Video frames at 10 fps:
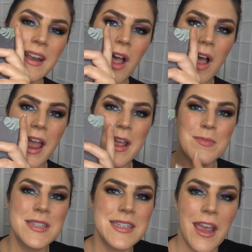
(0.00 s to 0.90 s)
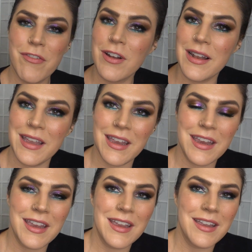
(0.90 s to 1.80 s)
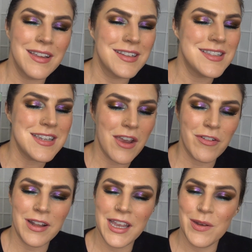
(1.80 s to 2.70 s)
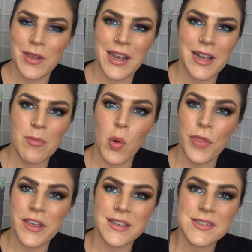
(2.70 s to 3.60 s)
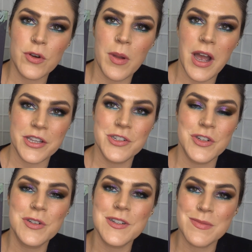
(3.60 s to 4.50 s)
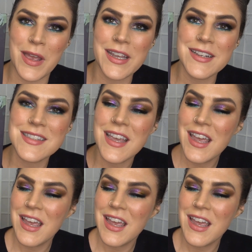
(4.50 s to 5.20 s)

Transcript: I am definitely, definitely going to be getting more things from Arttitude Cosmetics